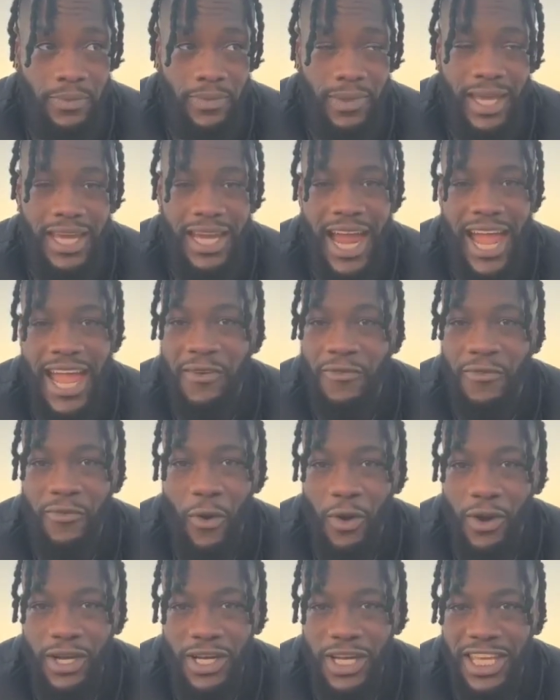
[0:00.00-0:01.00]
that I ain't
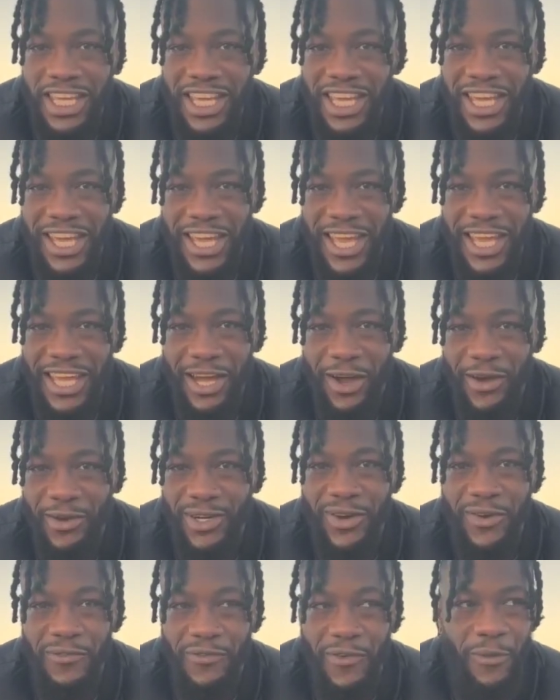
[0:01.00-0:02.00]
fought in a year, and he
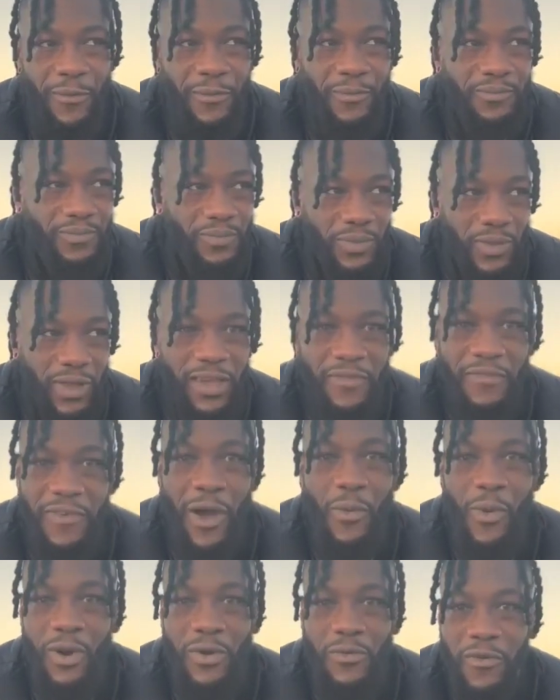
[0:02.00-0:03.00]
don't know if
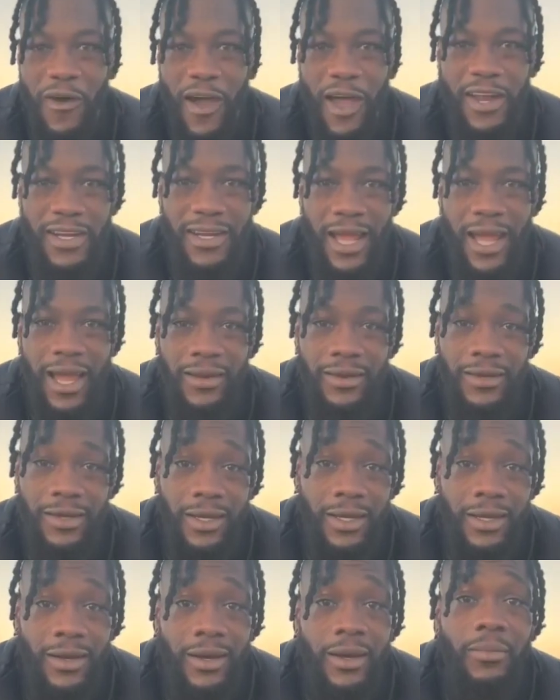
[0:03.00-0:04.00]
I want to fight or not.
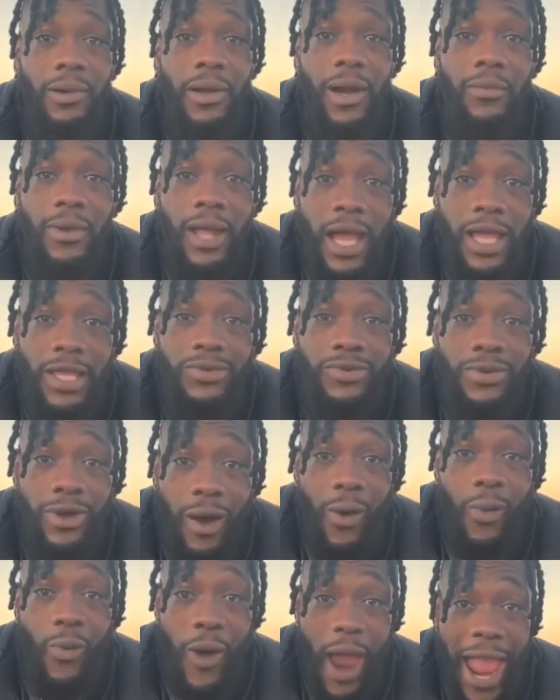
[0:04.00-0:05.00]
But I'm letting you
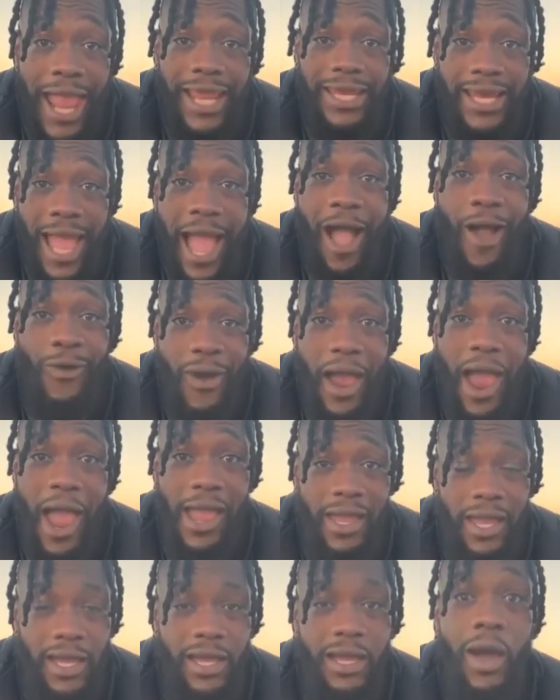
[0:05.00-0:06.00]
know right now,
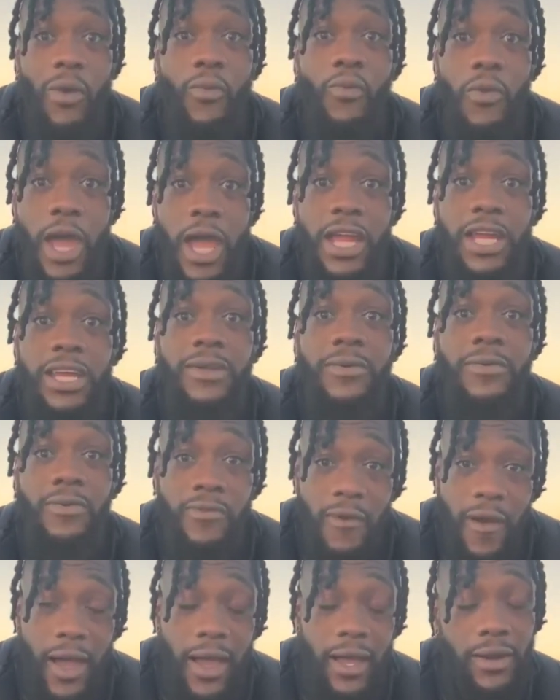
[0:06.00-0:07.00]
right here, I'm ready to
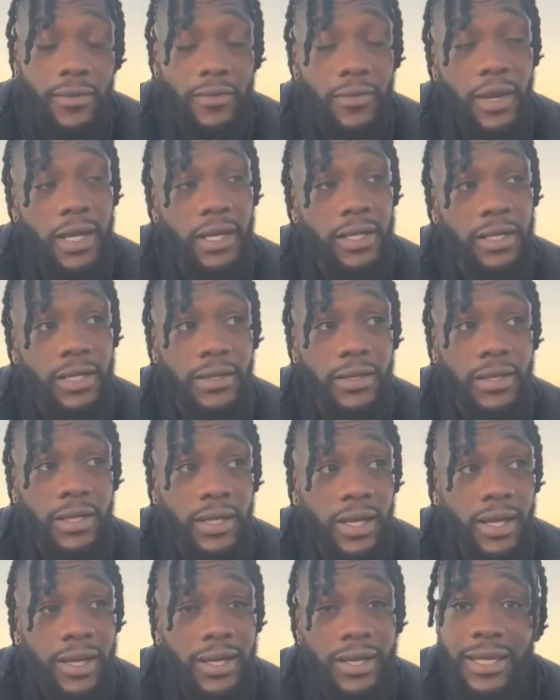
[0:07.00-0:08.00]
fight. I'm ready to
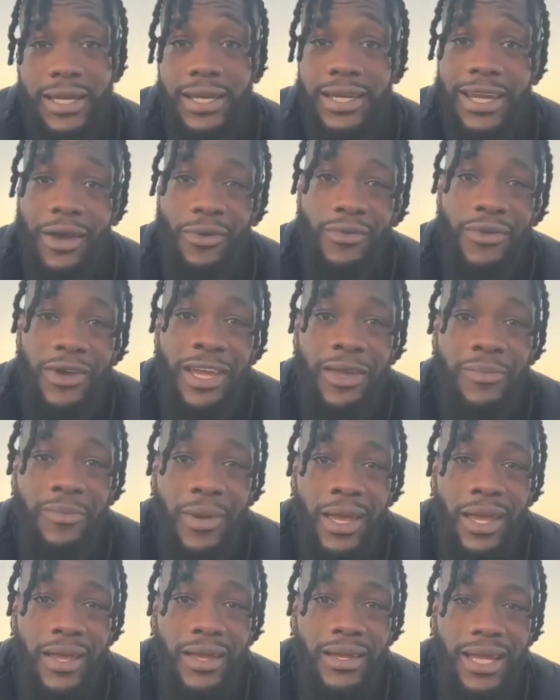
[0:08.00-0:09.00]
get in that ring,
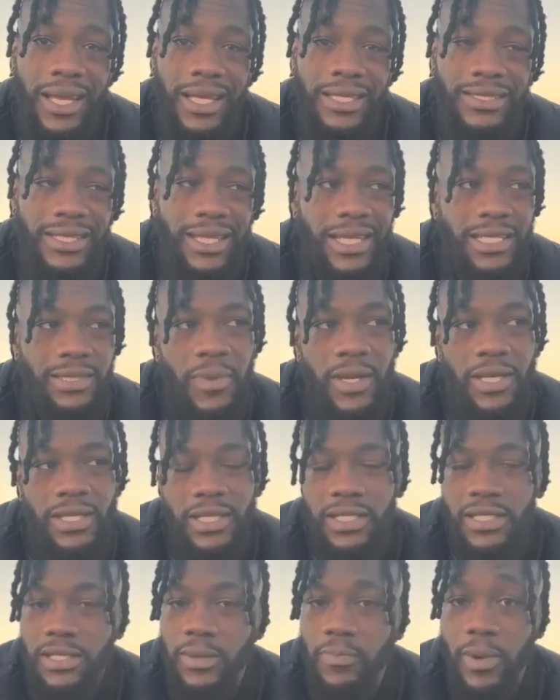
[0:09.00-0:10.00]
man. Let's make
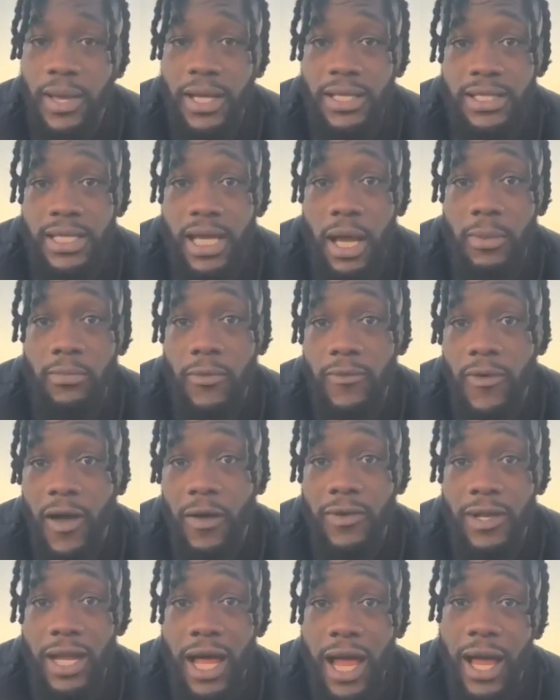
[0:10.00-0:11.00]
this the best time of
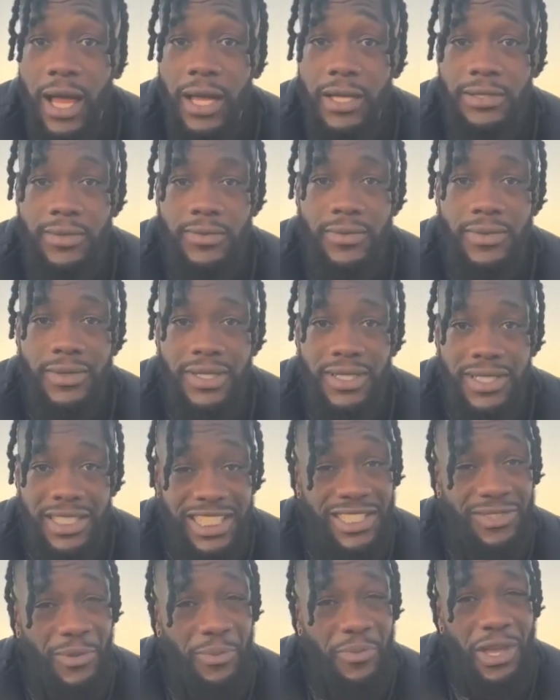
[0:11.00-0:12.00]
our lives.
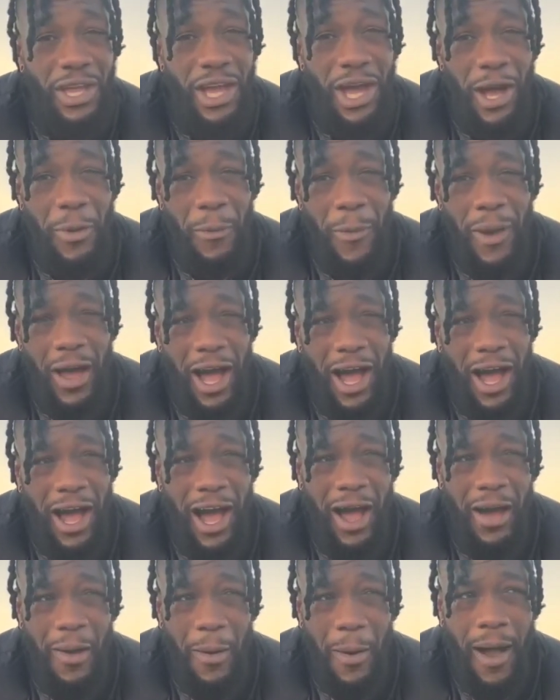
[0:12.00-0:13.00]
This would be
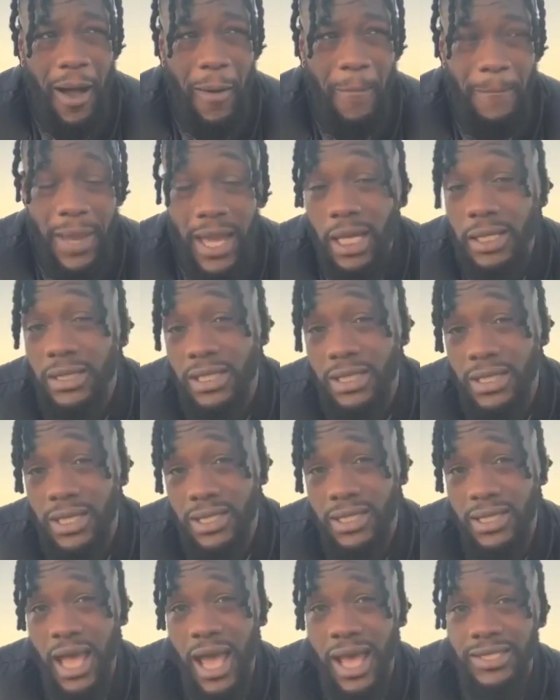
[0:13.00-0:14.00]
a major
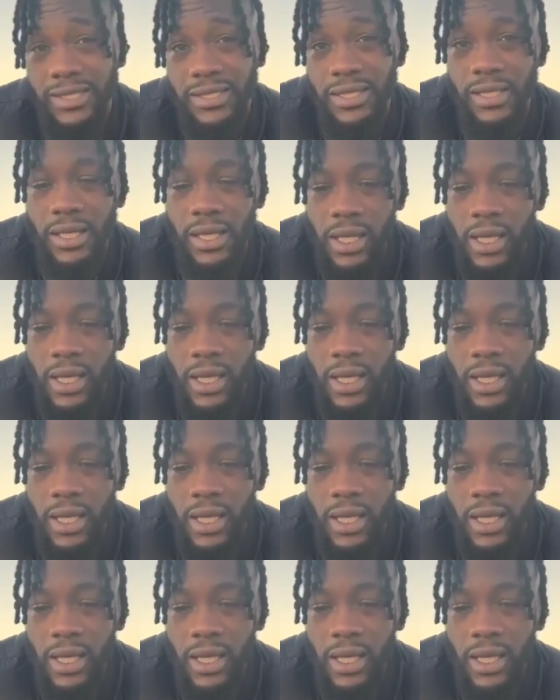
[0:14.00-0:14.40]
disaster